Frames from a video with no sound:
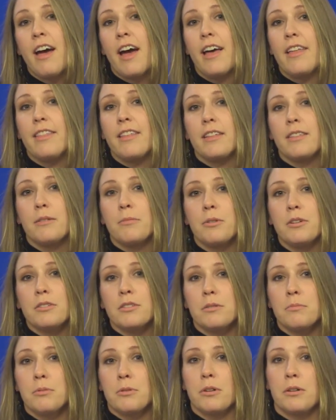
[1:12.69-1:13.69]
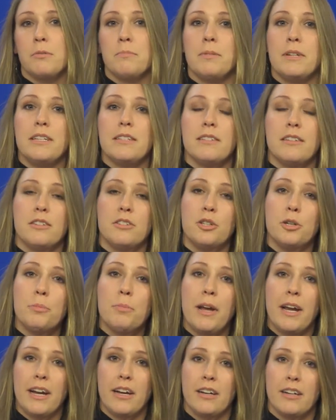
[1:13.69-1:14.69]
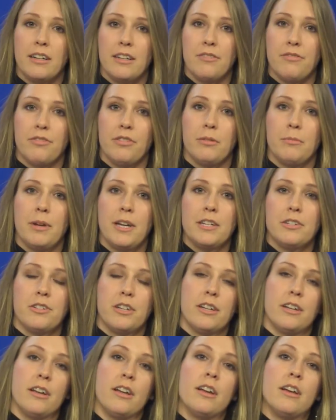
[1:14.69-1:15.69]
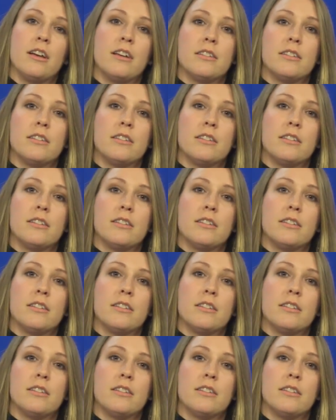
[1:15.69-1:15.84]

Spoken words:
and then the most important piece is your parent information.